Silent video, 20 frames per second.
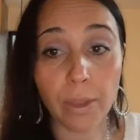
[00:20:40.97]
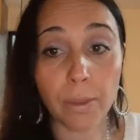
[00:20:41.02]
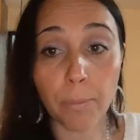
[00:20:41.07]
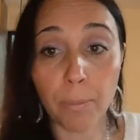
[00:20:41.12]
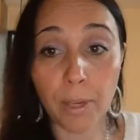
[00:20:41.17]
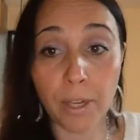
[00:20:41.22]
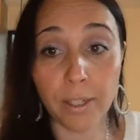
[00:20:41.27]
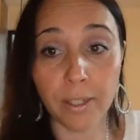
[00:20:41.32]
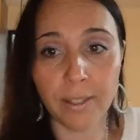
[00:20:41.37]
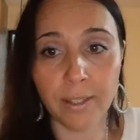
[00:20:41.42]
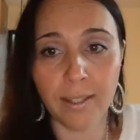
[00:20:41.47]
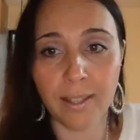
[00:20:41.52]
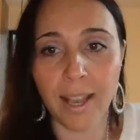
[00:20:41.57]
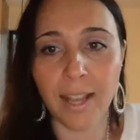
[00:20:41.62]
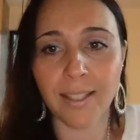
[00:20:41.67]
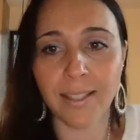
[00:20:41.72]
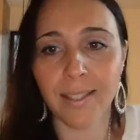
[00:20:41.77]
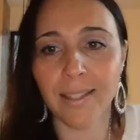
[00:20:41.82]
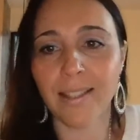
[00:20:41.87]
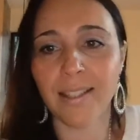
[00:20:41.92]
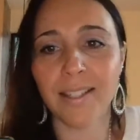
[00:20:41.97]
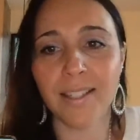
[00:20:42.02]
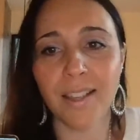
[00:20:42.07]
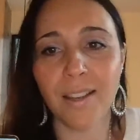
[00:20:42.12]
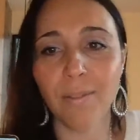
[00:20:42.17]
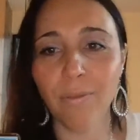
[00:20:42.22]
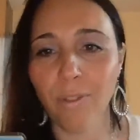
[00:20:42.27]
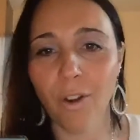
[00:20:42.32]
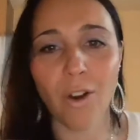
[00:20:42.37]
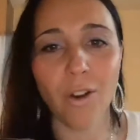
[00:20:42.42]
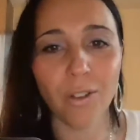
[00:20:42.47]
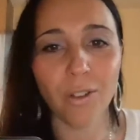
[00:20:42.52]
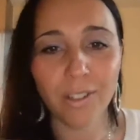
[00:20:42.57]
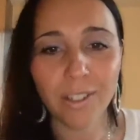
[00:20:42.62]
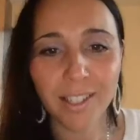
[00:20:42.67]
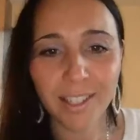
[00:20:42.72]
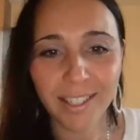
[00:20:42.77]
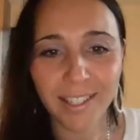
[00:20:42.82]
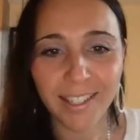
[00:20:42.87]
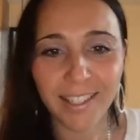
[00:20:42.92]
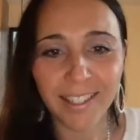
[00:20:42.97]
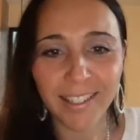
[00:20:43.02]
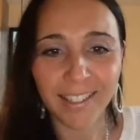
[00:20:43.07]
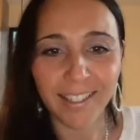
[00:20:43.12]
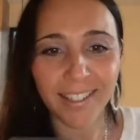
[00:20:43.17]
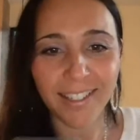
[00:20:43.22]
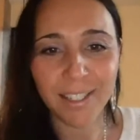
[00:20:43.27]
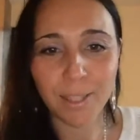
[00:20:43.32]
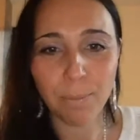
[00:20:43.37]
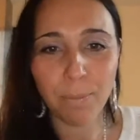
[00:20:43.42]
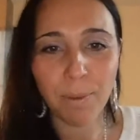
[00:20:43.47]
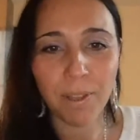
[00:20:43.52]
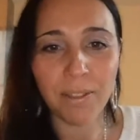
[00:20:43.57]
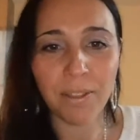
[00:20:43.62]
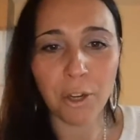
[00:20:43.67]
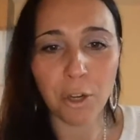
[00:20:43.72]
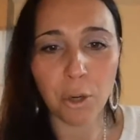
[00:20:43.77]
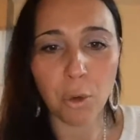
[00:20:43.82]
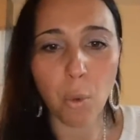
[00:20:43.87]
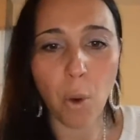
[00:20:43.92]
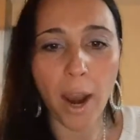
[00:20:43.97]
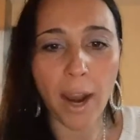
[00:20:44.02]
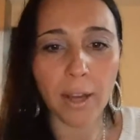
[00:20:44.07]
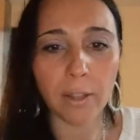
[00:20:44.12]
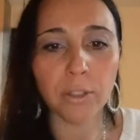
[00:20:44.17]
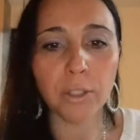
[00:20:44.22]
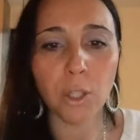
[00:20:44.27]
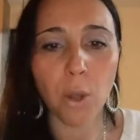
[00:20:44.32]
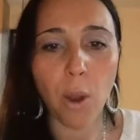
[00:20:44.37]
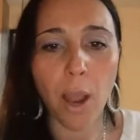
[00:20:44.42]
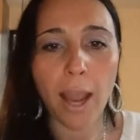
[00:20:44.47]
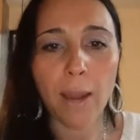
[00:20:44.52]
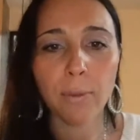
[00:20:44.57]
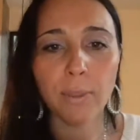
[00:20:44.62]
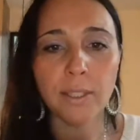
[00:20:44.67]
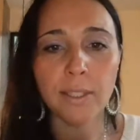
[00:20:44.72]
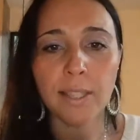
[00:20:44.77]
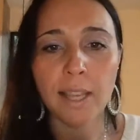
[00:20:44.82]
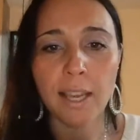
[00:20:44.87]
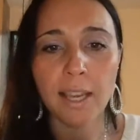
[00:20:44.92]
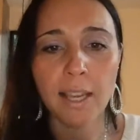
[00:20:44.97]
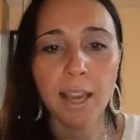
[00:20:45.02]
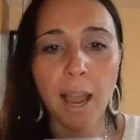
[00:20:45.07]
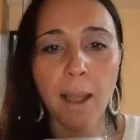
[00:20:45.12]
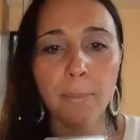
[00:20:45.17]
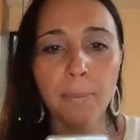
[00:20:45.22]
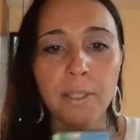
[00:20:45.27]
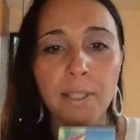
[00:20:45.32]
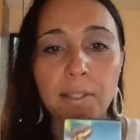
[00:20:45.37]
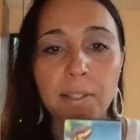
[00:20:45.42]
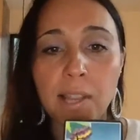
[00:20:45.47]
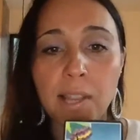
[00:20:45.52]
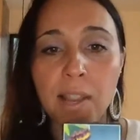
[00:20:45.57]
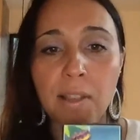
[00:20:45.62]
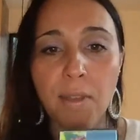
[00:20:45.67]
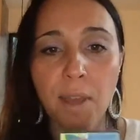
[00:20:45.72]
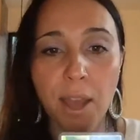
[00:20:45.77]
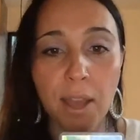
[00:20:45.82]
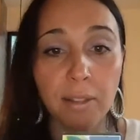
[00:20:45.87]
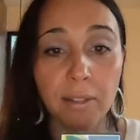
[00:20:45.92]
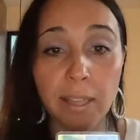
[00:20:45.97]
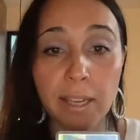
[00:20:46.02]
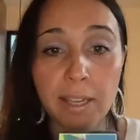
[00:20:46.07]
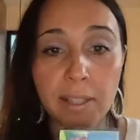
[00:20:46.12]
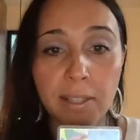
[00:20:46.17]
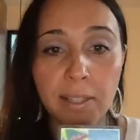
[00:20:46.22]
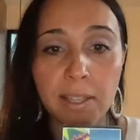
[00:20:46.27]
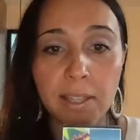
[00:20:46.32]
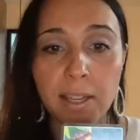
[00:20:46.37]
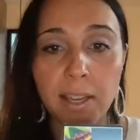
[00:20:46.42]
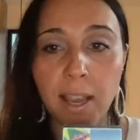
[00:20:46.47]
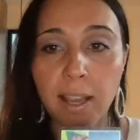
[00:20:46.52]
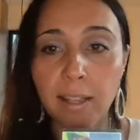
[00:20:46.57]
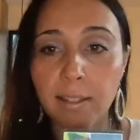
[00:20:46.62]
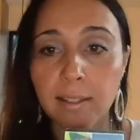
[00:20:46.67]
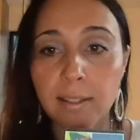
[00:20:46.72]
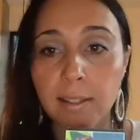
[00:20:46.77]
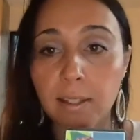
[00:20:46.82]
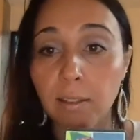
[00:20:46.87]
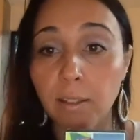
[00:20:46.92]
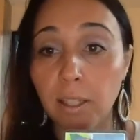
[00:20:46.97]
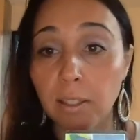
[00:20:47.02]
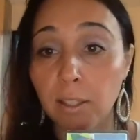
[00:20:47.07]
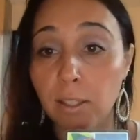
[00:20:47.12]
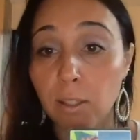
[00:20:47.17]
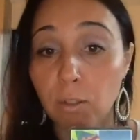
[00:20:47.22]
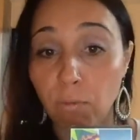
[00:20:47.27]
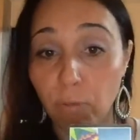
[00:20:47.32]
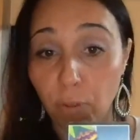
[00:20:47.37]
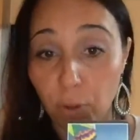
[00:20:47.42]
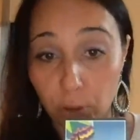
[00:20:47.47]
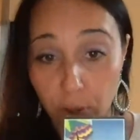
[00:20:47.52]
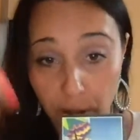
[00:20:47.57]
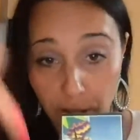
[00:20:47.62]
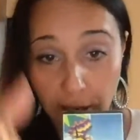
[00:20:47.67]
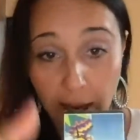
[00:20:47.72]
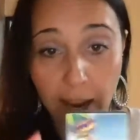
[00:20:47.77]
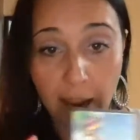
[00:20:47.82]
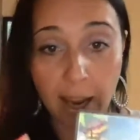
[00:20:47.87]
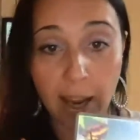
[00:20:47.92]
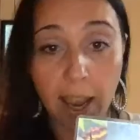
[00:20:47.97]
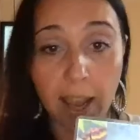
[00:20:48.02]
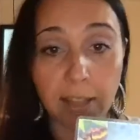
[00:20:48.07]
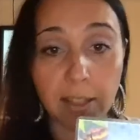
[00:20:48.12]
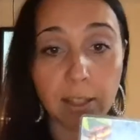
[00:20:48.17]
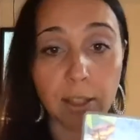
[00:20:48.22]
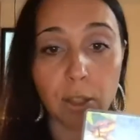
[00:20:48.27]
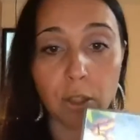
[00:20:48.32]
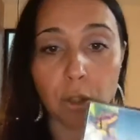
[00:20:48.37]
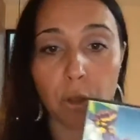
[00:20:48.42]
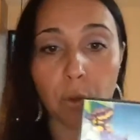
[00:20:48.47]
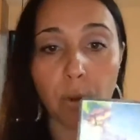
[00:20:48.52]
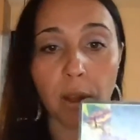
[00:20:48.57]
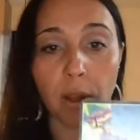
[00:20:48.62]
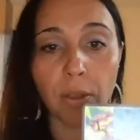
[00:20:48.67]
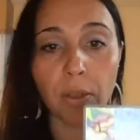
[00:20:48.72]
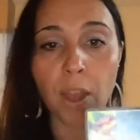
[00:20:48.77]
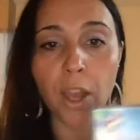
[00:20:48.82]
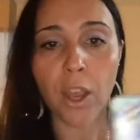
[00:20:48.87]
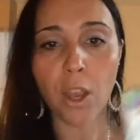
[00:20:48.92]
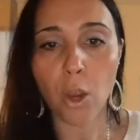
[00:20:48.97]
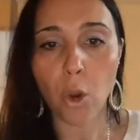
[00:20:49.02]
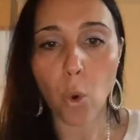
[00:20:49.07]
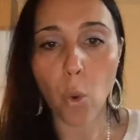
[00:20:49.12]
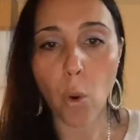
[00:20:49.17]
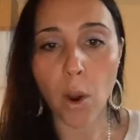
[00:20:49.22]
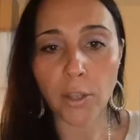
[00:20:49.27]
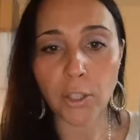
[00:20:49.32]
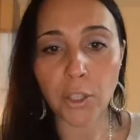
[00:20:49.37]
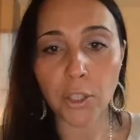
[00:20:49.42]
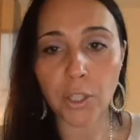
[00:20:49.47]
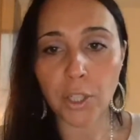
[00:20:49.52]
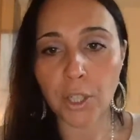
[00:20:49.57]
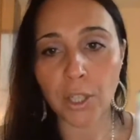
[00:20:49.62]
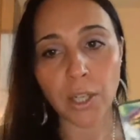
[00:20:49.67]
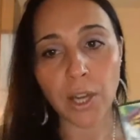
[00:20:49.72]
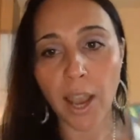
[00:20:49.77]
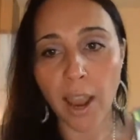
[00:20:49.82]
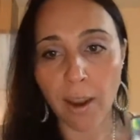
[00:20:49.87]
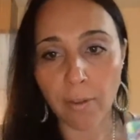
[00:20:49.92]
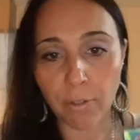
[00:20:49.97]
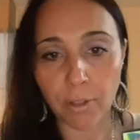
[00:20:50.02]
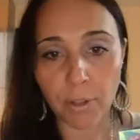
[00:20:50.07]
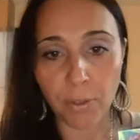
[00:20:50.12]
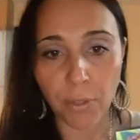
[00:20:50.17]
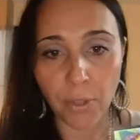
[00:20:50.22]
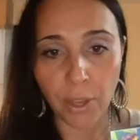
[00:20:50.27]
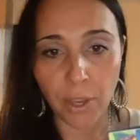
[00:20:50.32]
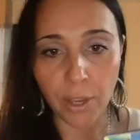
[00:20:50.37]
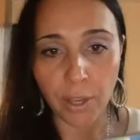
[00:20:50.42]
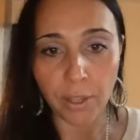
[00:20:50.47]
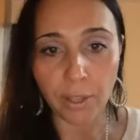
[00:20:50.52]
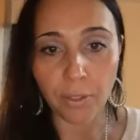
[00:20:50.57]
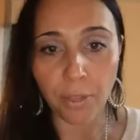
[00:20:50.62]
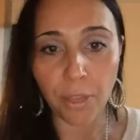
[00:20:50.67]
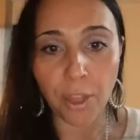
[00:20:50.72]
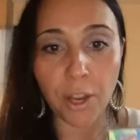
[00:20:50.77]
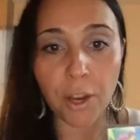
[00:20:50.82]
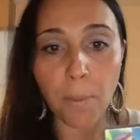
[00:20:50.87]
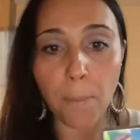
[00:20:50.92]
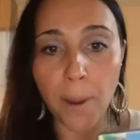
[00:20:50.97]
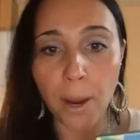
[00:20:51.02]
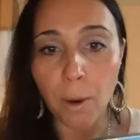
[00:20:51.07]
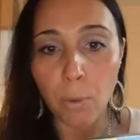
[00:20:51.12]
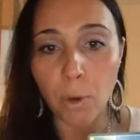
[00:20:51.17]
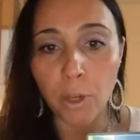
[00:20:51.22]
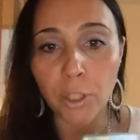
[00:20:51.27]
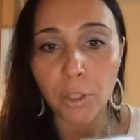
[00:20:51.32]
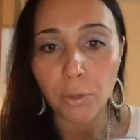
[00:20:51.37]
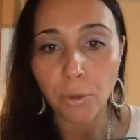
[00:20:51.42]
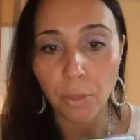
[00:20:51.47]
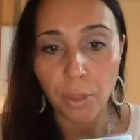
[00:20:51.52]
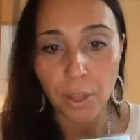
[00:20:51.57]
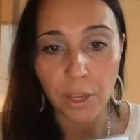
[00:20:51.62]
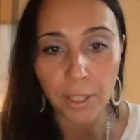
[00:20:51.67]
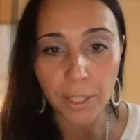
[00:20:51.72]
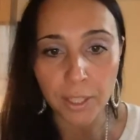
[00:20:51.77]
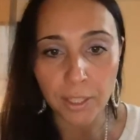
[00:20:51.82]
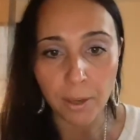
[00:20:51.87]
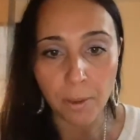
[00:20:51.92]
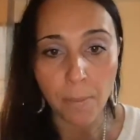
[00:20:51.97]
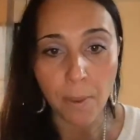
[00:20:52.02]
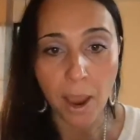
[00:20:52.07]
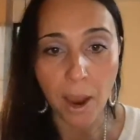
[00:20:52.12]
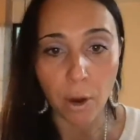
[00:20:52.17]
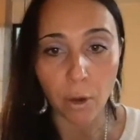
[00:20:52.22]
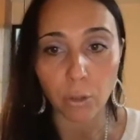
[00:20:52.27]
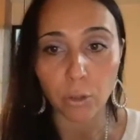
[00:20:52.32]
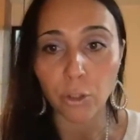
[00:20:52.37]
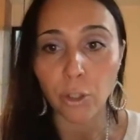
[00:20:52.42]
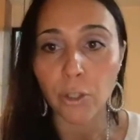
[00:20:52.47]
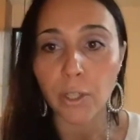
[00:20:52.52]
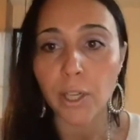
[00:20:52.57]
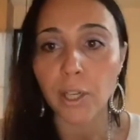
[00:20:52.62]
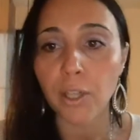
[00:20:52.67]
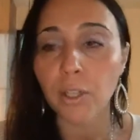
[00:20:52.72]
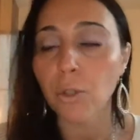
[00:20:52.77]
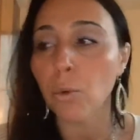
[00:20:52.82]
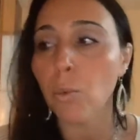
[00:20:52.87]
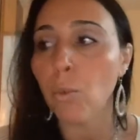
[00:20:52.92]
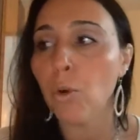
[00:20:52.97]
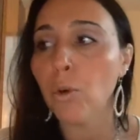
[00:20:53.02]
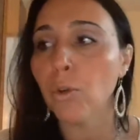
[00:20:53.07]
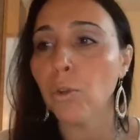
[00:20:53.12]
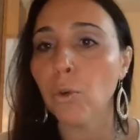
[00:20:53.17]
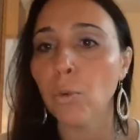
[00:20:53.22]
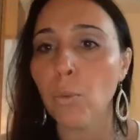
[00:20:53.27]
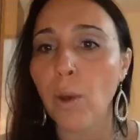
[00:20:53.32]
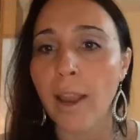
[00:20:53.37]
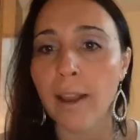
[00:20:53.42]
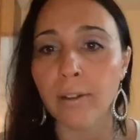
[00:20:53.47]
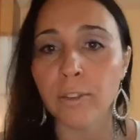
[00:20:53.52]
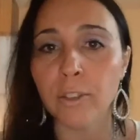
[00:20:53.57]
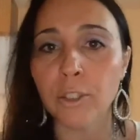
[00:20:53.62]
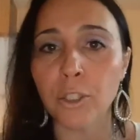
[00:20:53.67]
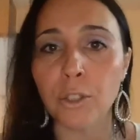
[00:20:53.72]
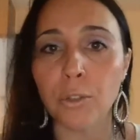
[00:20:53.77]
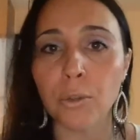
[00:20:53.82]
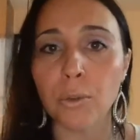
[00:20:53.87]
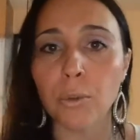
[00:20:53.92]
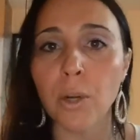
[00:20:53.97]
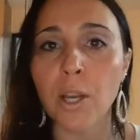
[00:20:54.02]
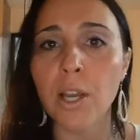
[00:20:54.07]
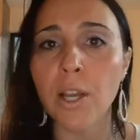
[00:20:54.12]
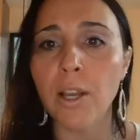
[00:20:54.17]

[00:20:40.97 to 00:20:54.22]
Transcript: because that's the default. It's been there a while. So I would say, I'm going to say that lazy for today has to do with question everything. Think about what you're thinking about. Look at your world around you